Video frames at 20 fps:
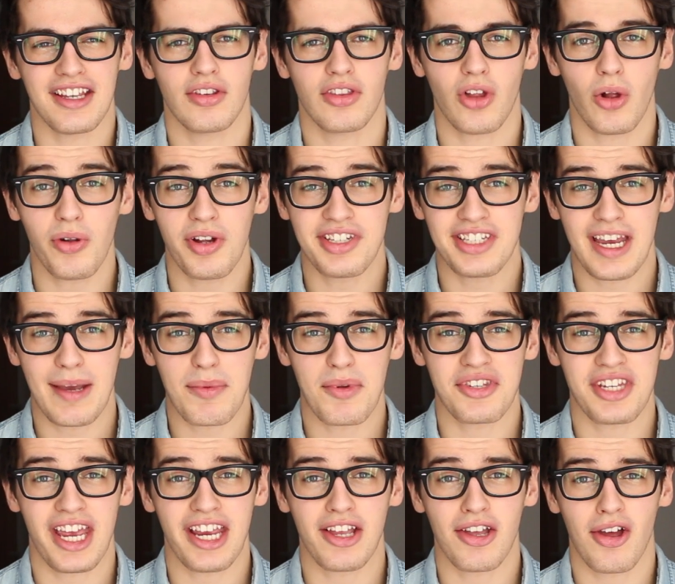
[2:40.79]
The only time
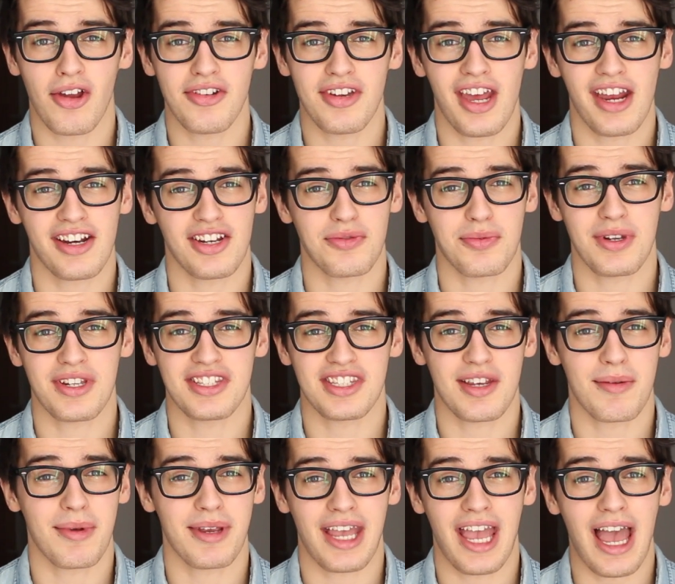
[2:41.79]
there's eye contact is when
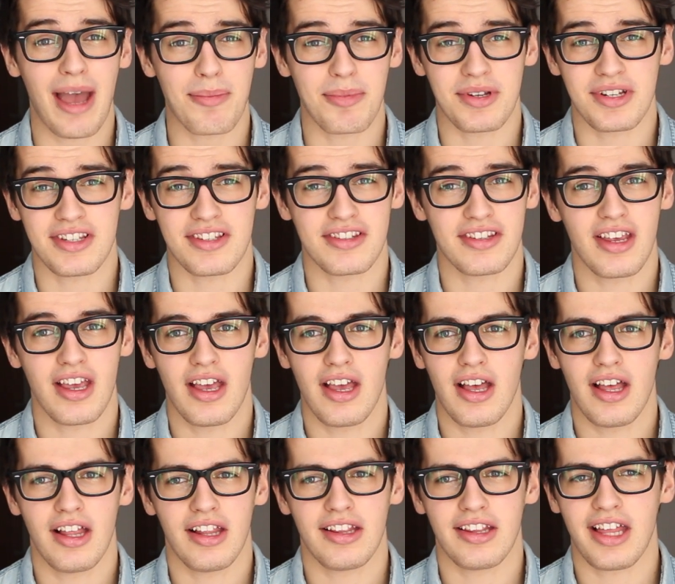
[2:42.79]
something happens,
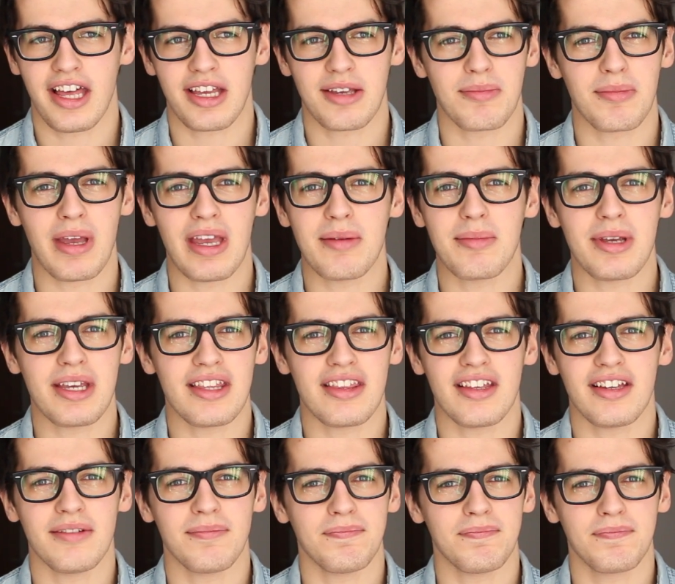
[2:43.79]
like maybe
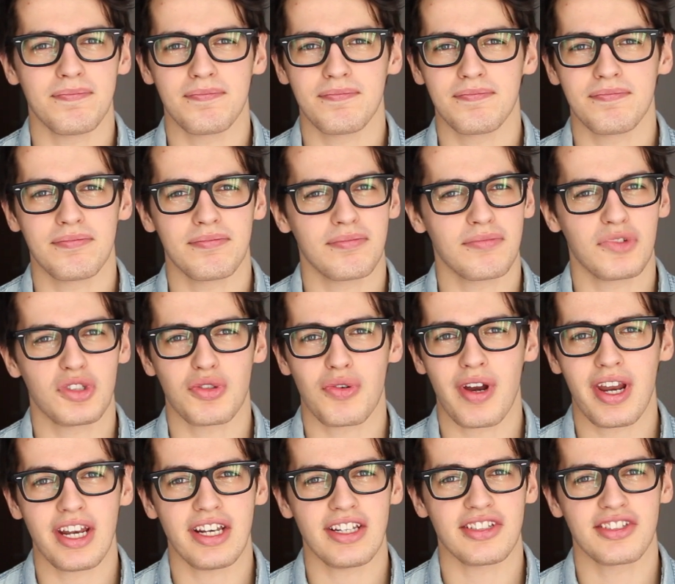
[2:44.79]
the
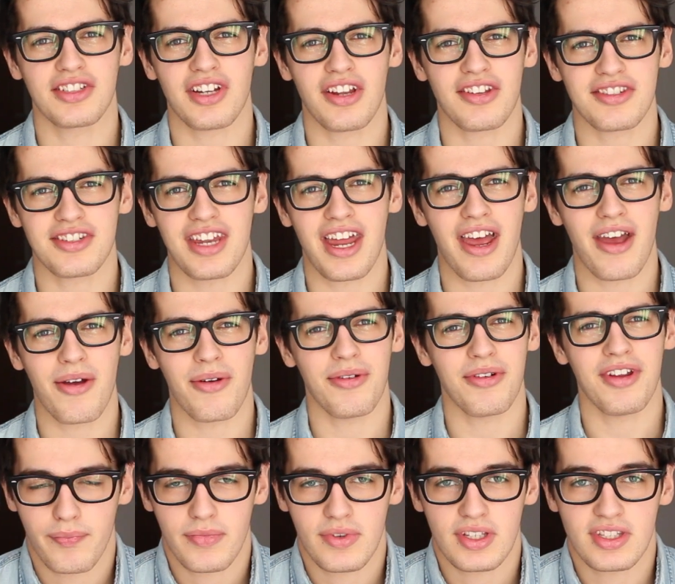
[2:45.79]
train shuts down.